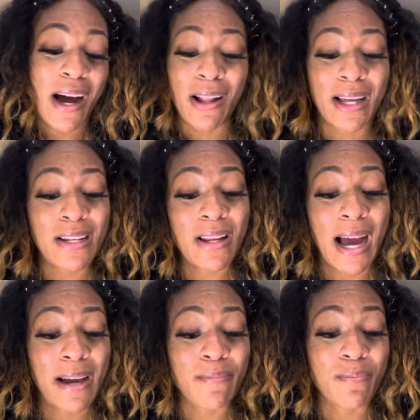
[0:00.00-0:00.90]
All I,
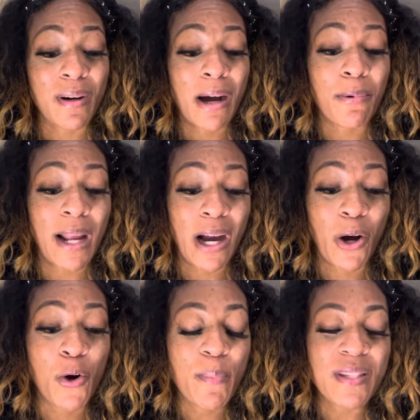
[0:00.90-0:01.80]
I, what I
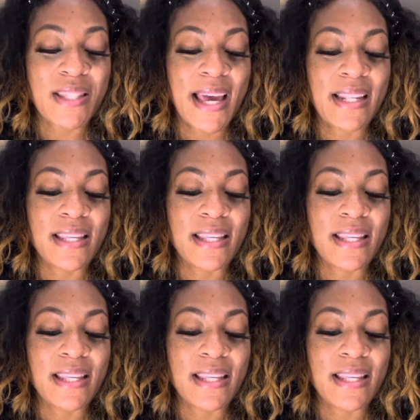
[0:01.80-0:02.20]
hope is that